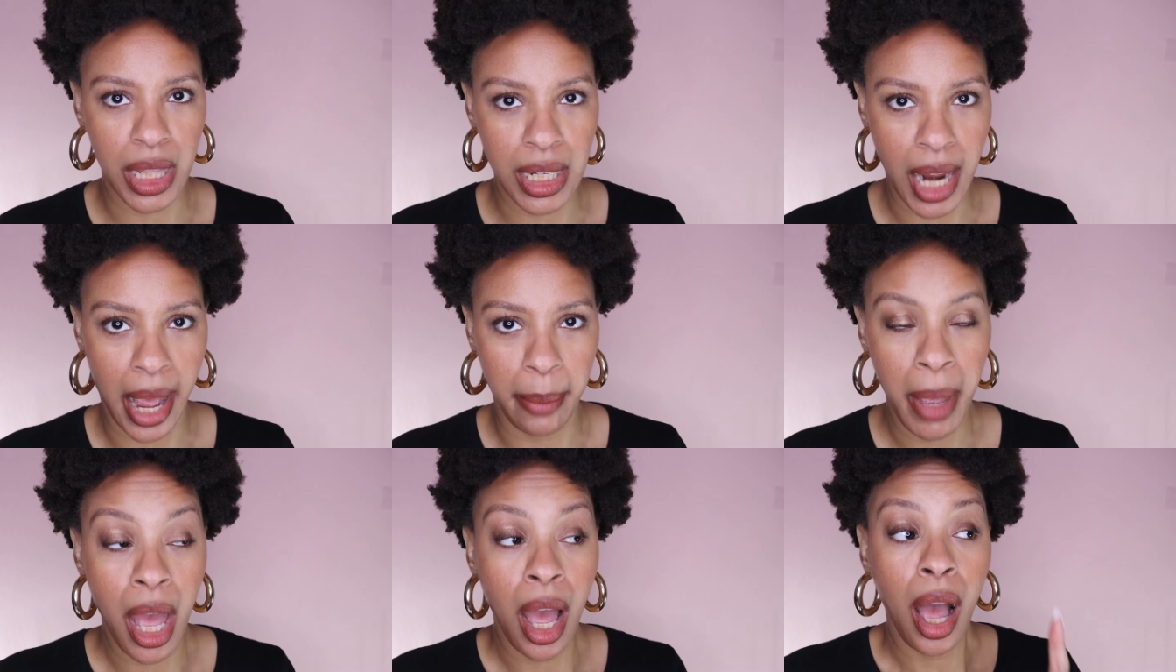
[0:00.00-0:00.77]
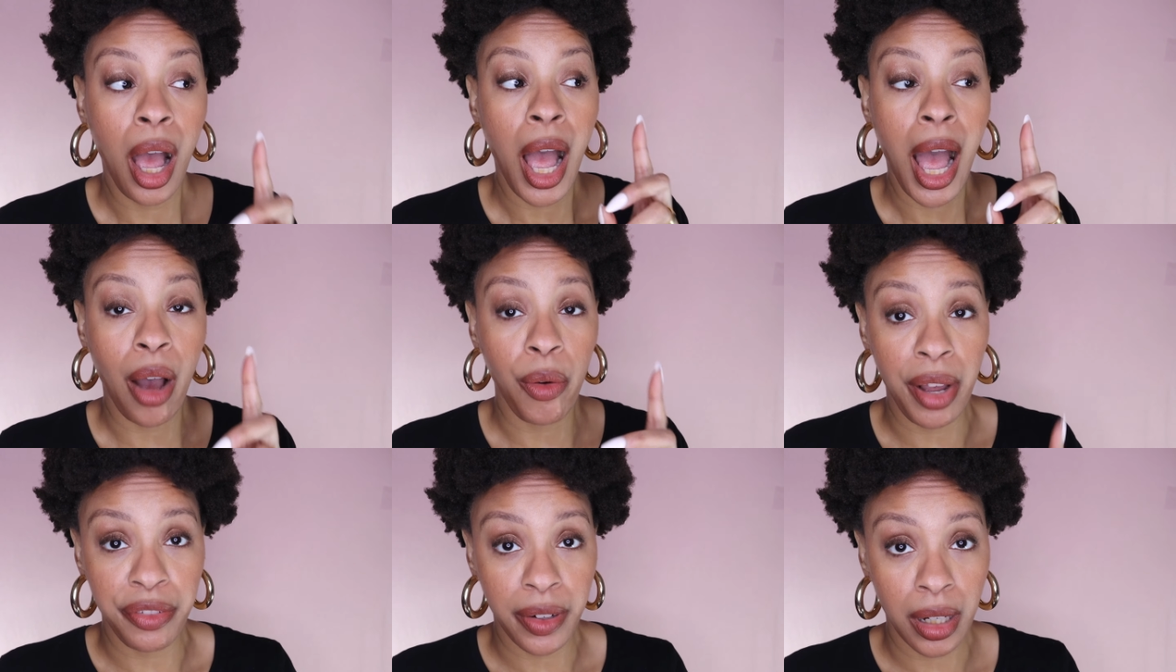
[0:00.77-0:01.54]
of the time.
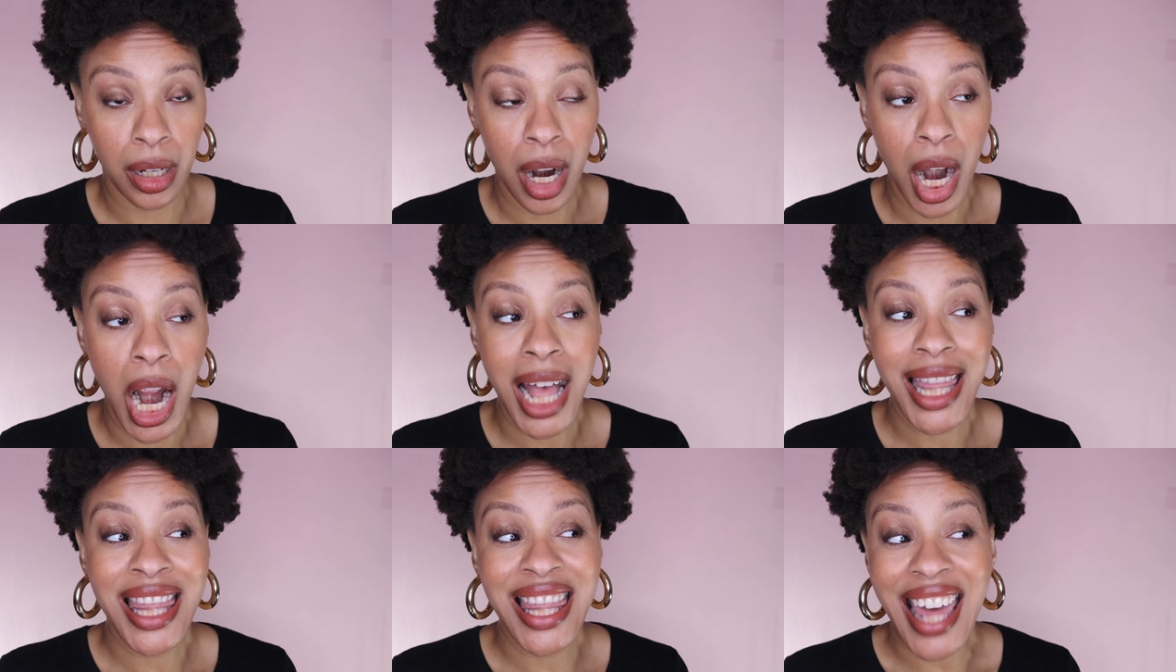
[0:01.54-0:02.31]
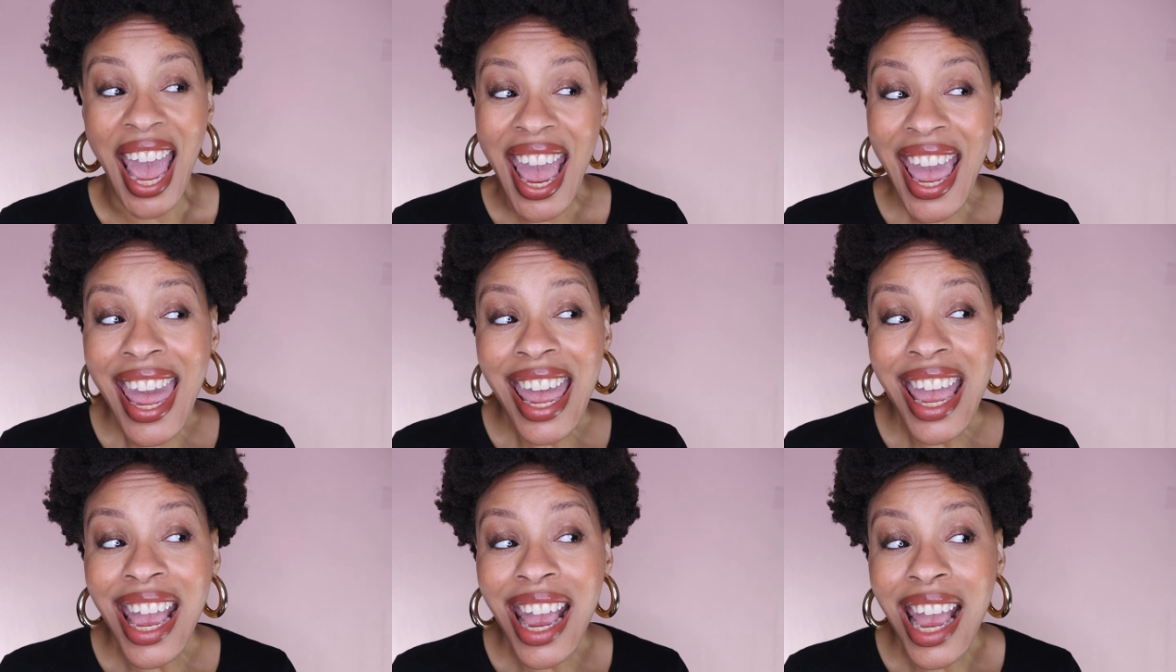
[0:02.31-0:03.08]
However, they
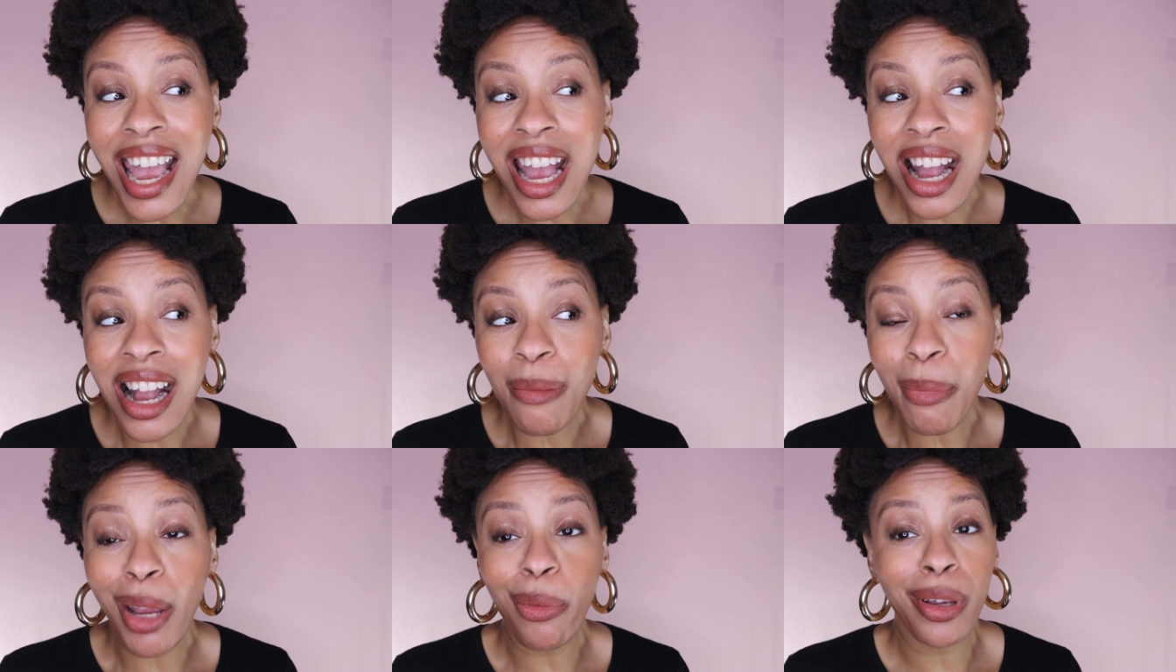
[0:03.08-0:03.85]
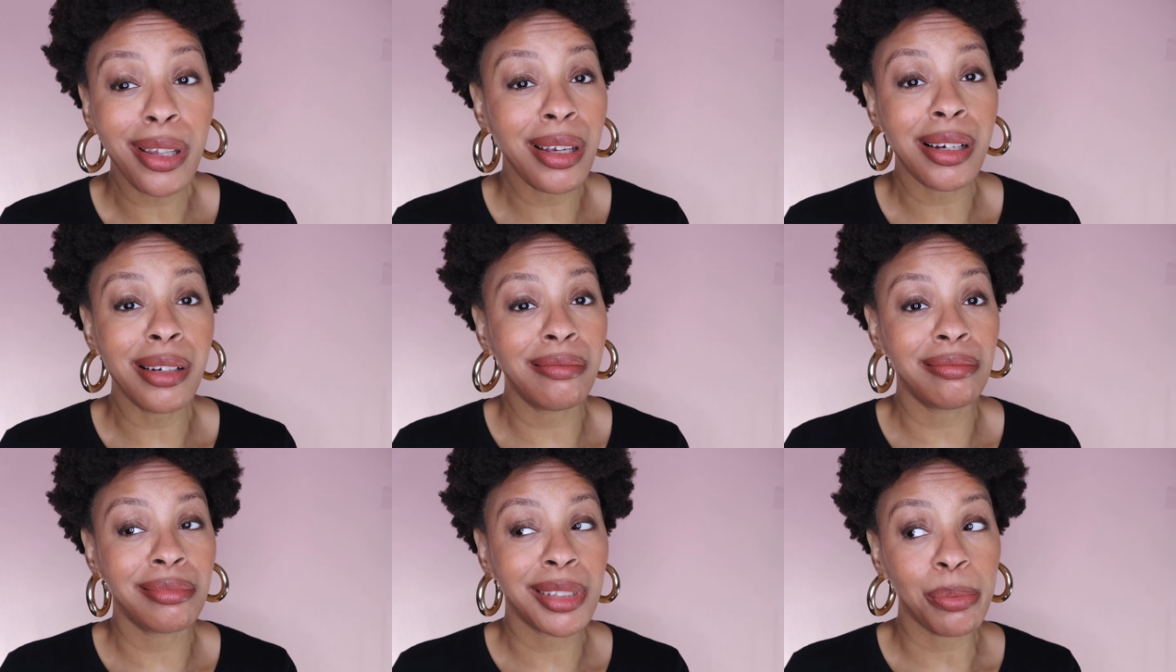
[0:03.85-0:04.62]
make really good
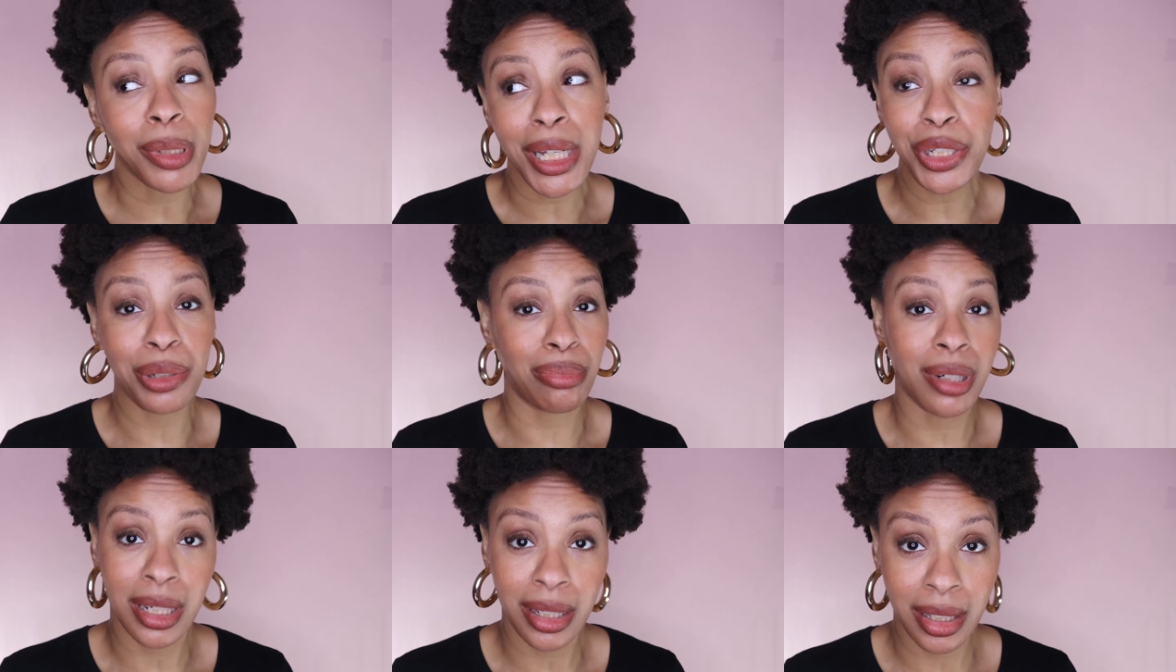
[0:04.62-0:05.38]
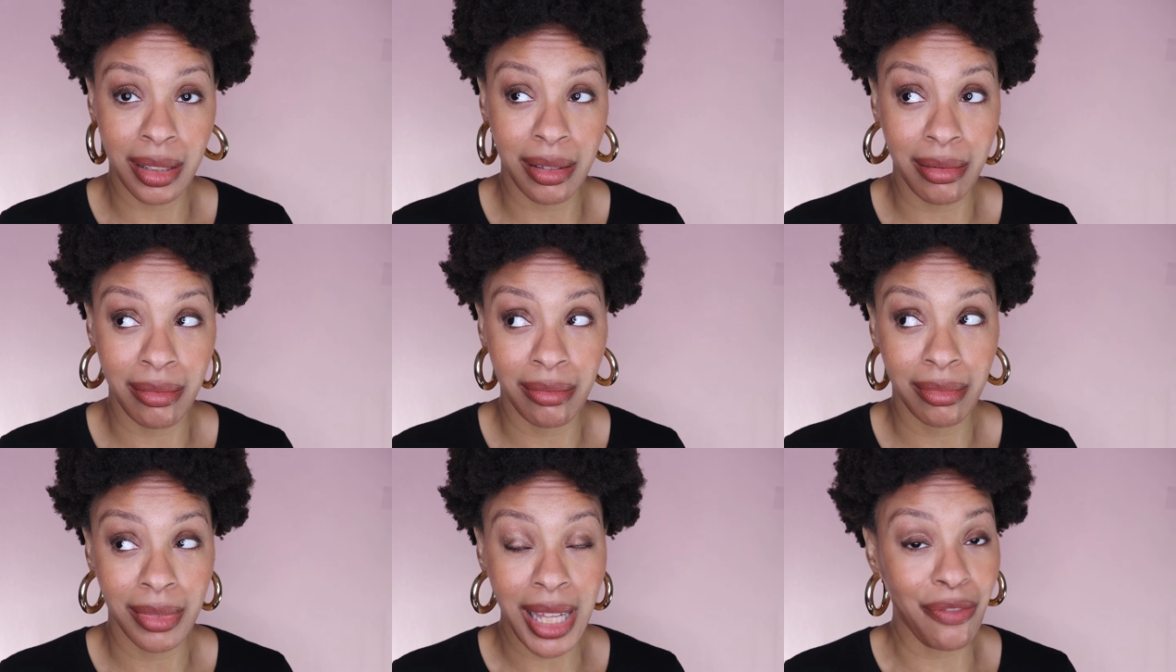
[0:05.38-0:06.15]
complexion products,
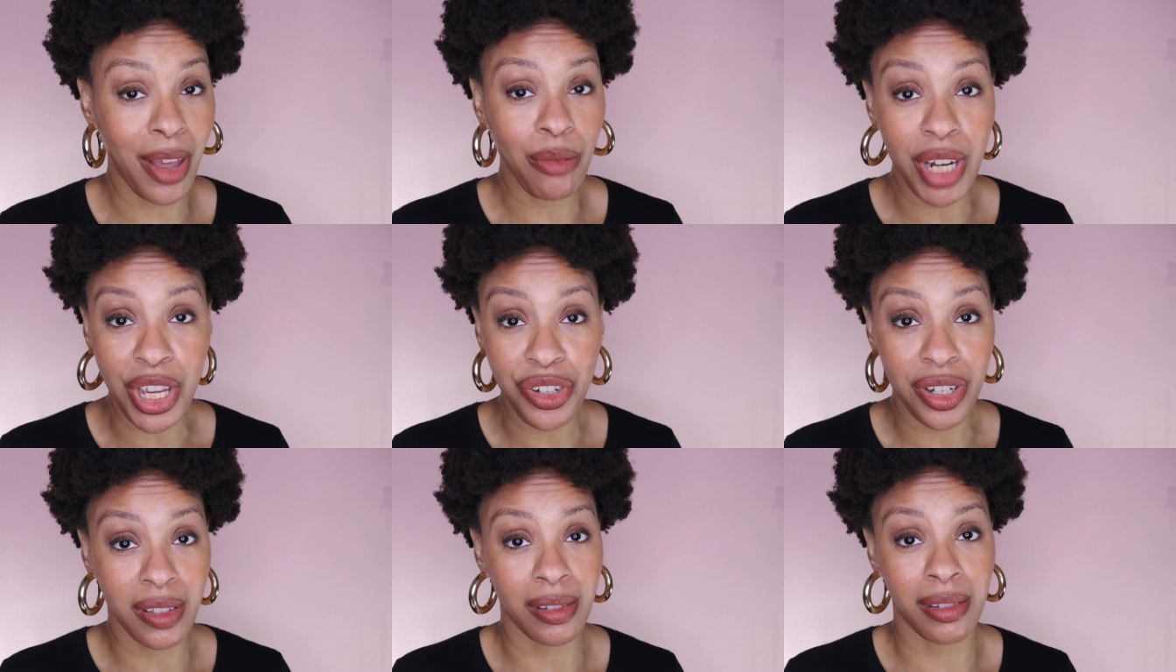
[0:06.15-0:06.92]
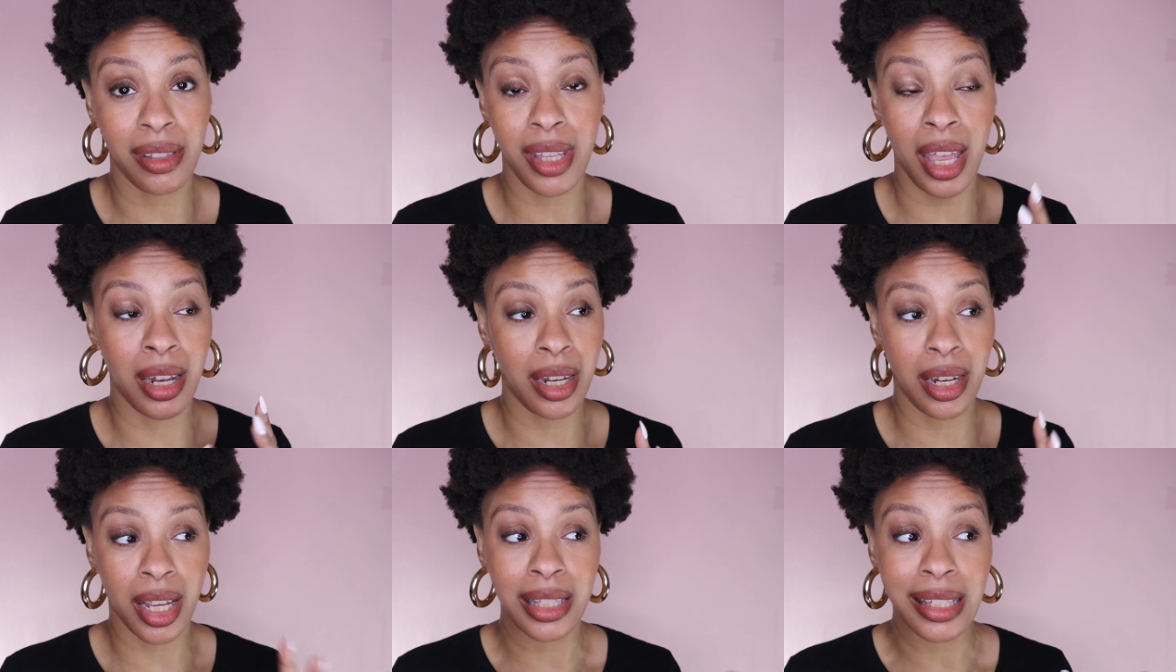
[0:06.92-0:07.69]
like foundations and
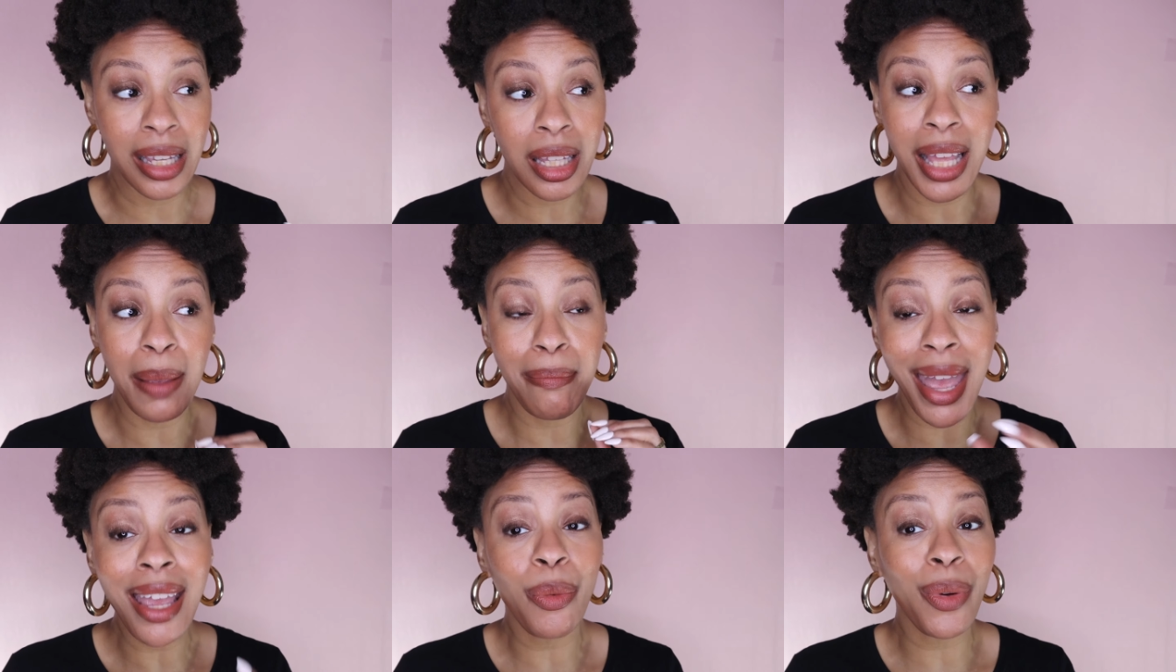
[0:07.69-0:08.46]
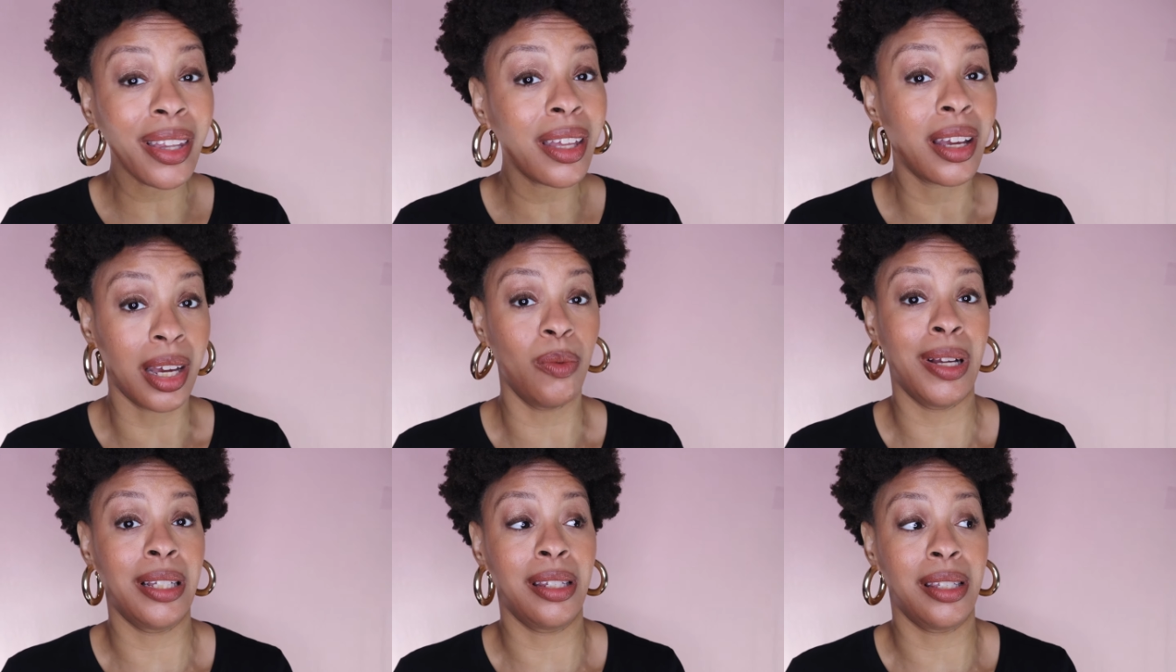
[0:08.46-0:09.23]
conceal. They make really good
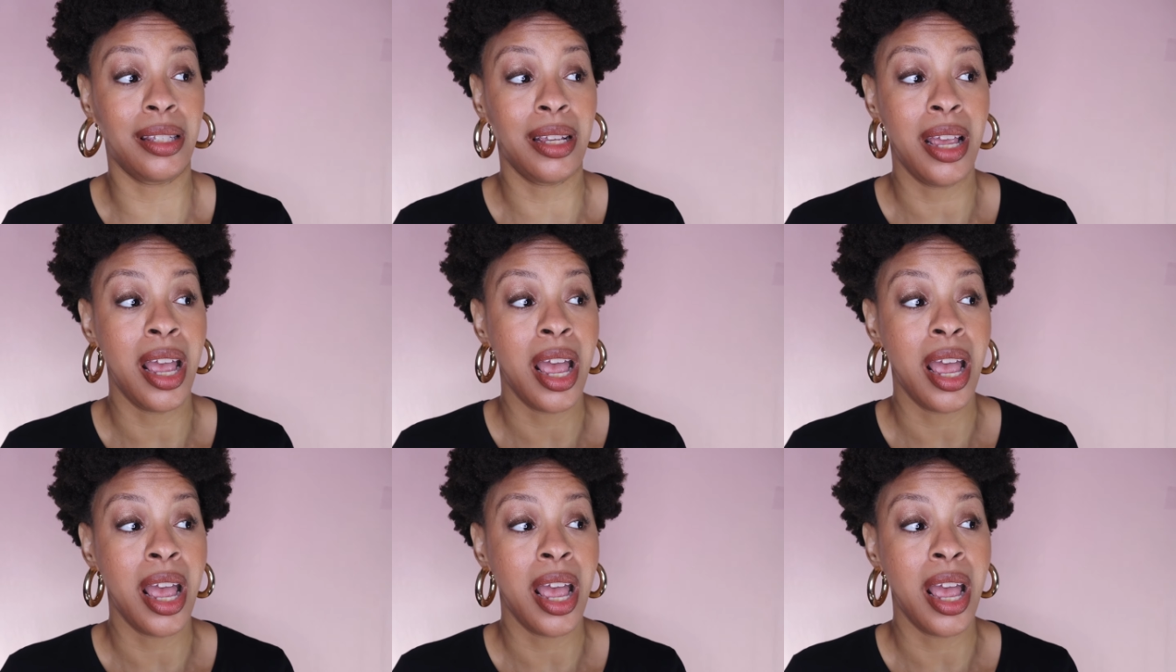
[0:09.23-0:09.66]
ones.